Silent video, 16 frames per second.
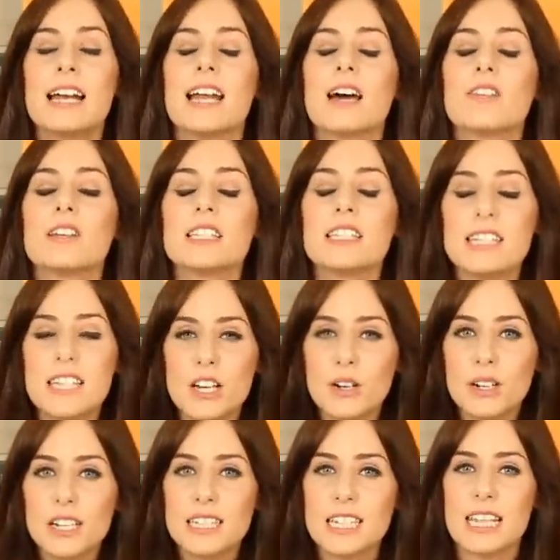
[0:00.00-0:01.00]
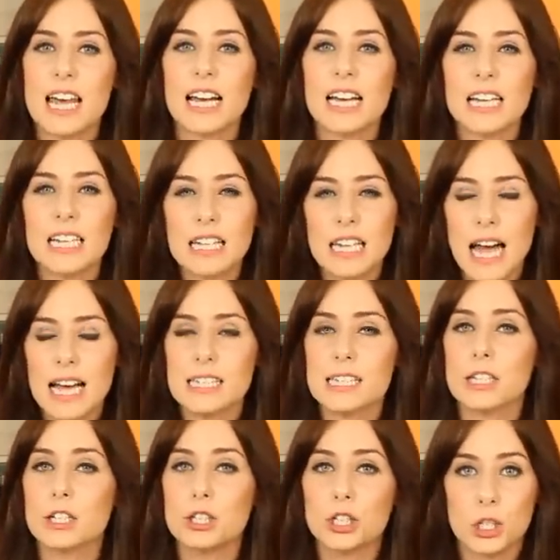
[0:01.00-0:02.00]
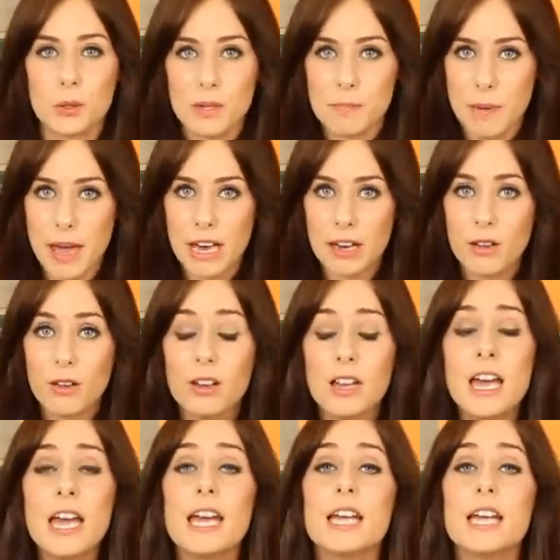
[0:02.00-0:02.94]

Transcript: Now, the secret to that classic chewy bagel